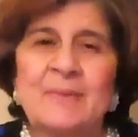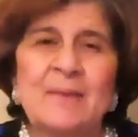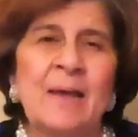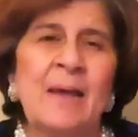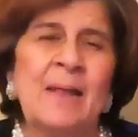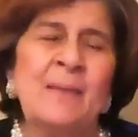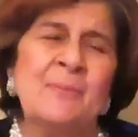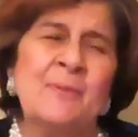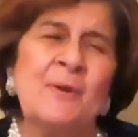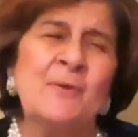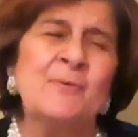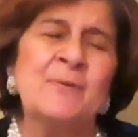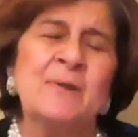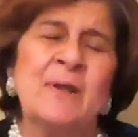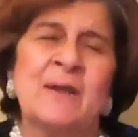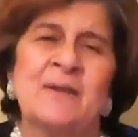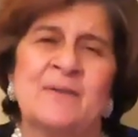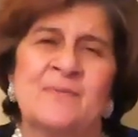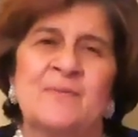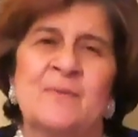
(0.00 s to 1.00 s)
and those
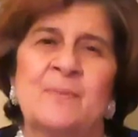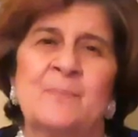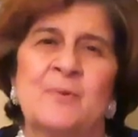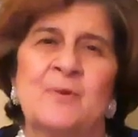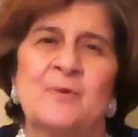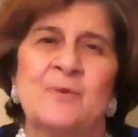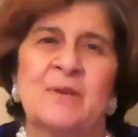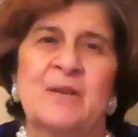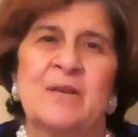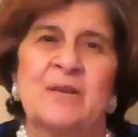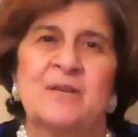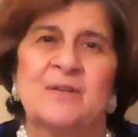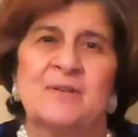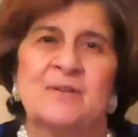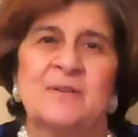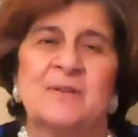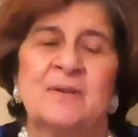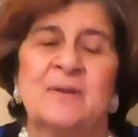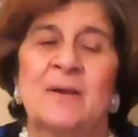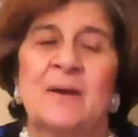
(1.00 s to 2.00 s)
kind of
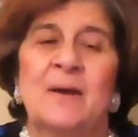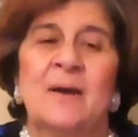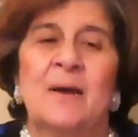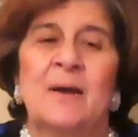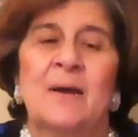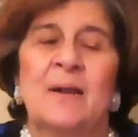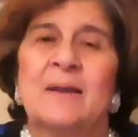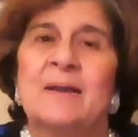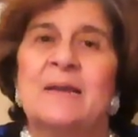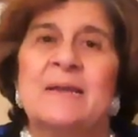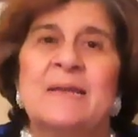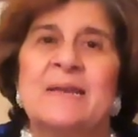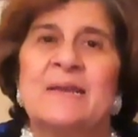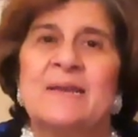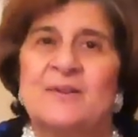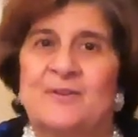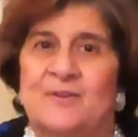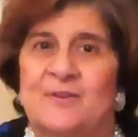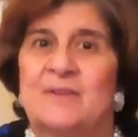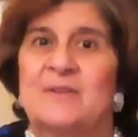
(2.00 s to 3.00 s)
communication
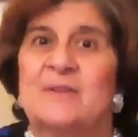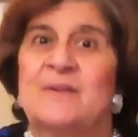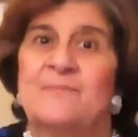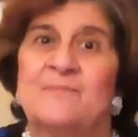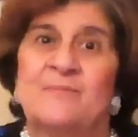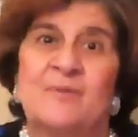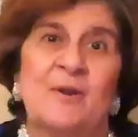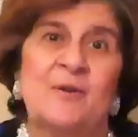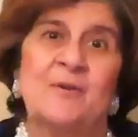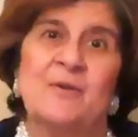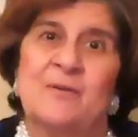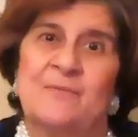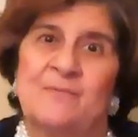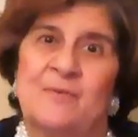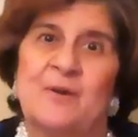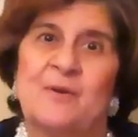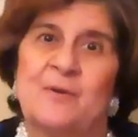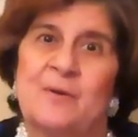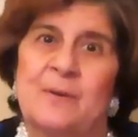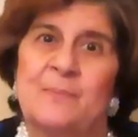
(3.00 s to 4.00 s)
leakages are very,
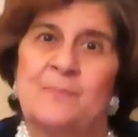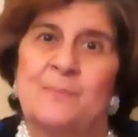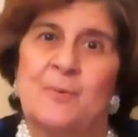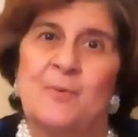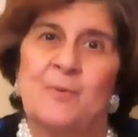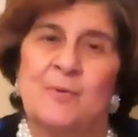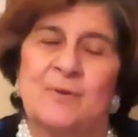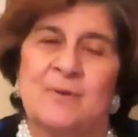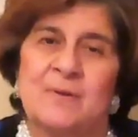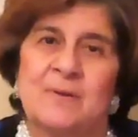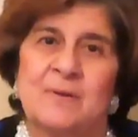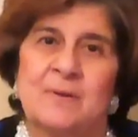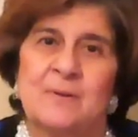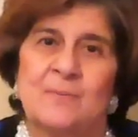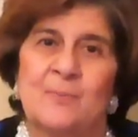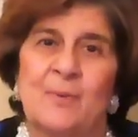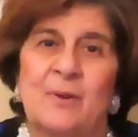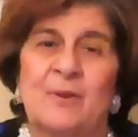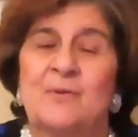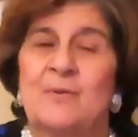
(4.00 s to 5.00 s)
very
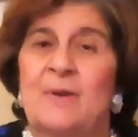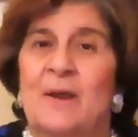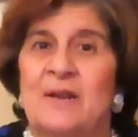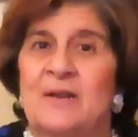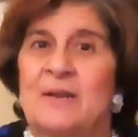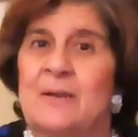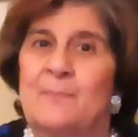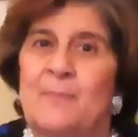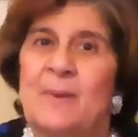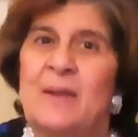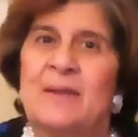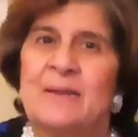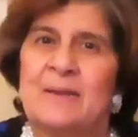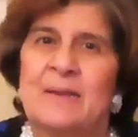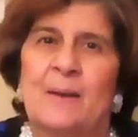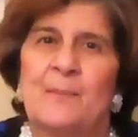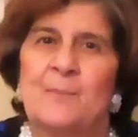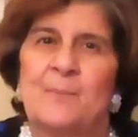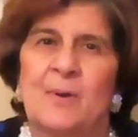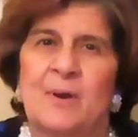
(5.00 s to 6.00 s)
important. When you actually meet
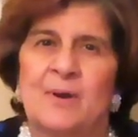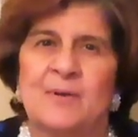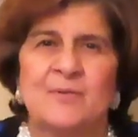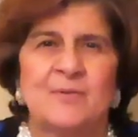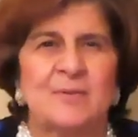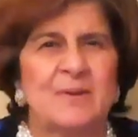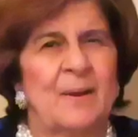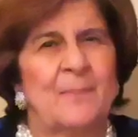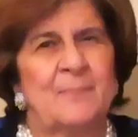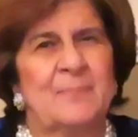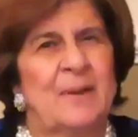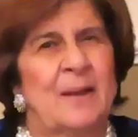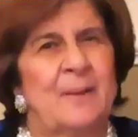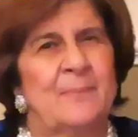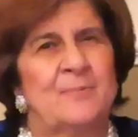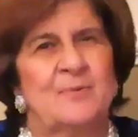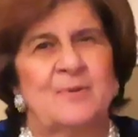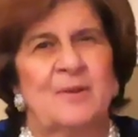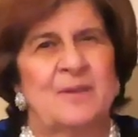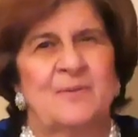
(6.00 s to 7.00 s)
someone, you
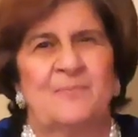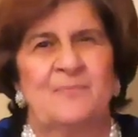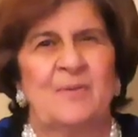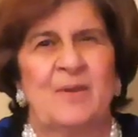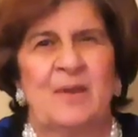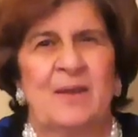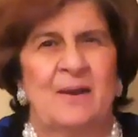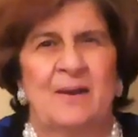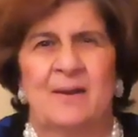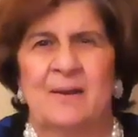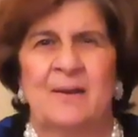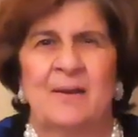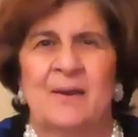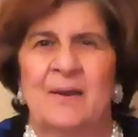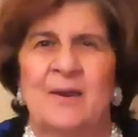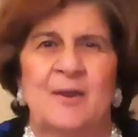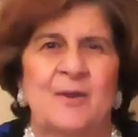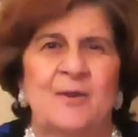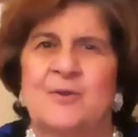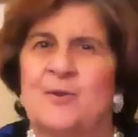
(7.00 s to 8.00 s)
sometimes just feel
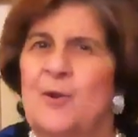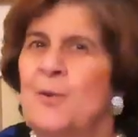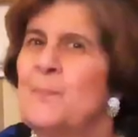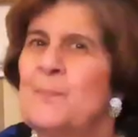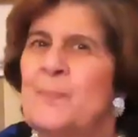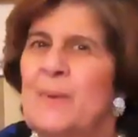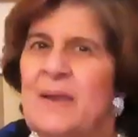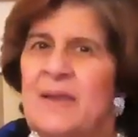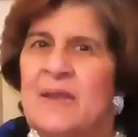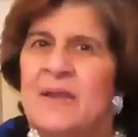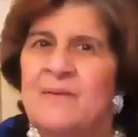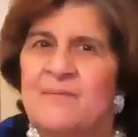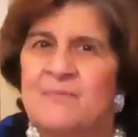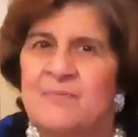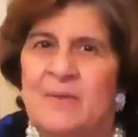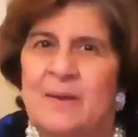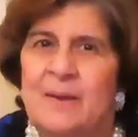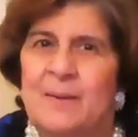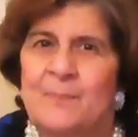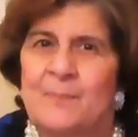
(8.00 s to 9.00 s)
you don't
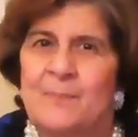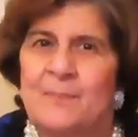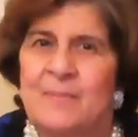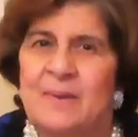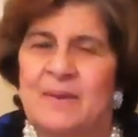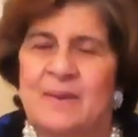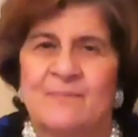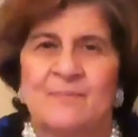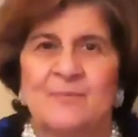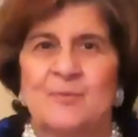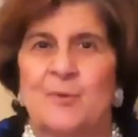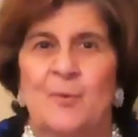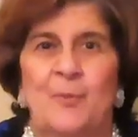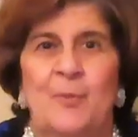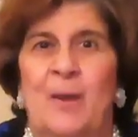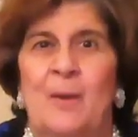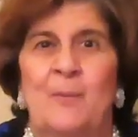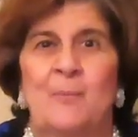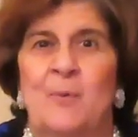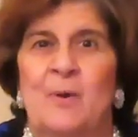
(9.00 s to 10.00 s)
believe them, even though
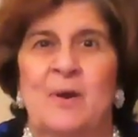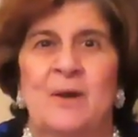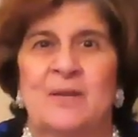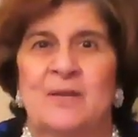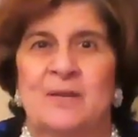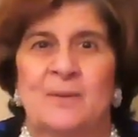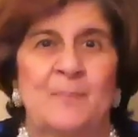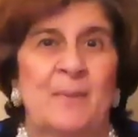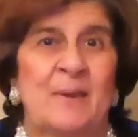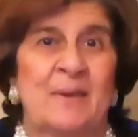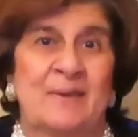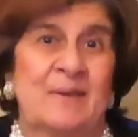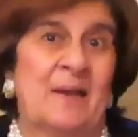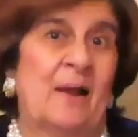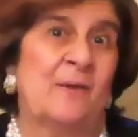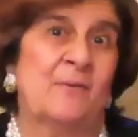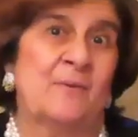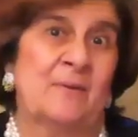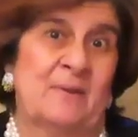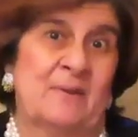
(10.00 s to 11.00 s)
their words may
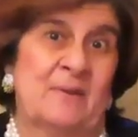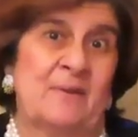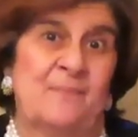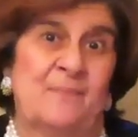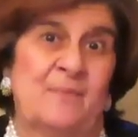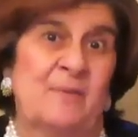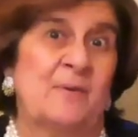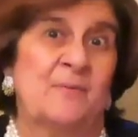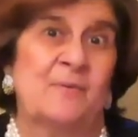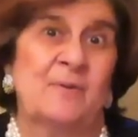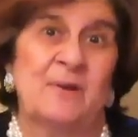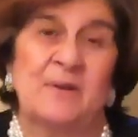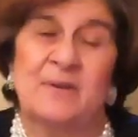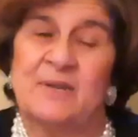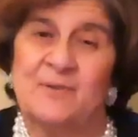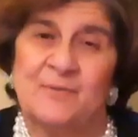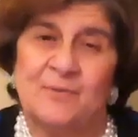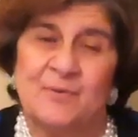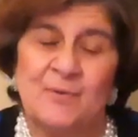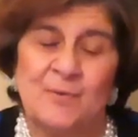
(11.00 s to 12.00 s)
sound as if they're
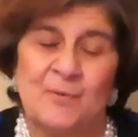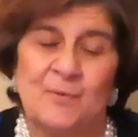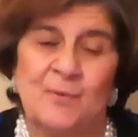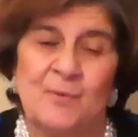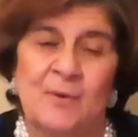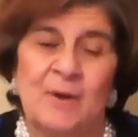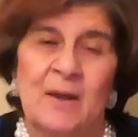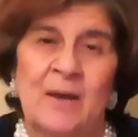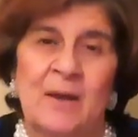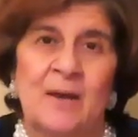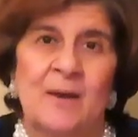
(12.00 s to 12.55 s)
really true.